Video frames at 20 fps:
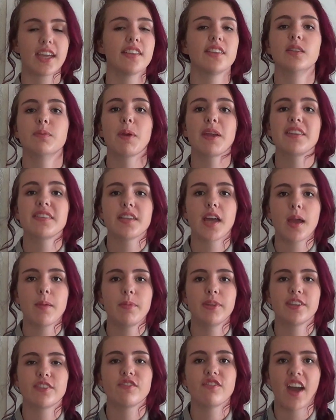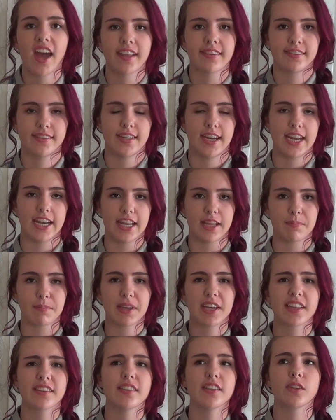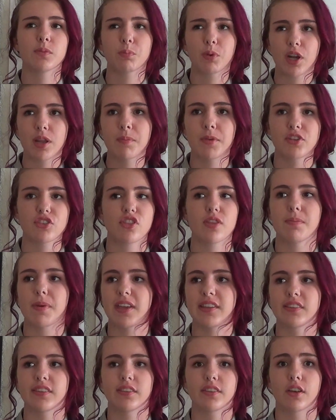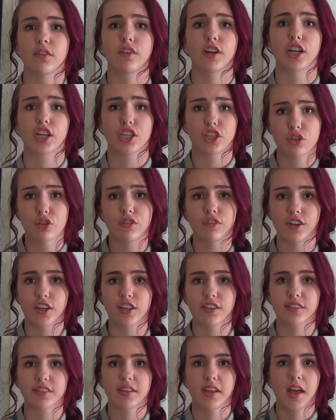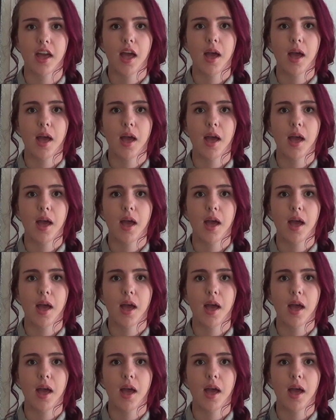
Space-time is fascinating because it's pretty much the basis of our universe,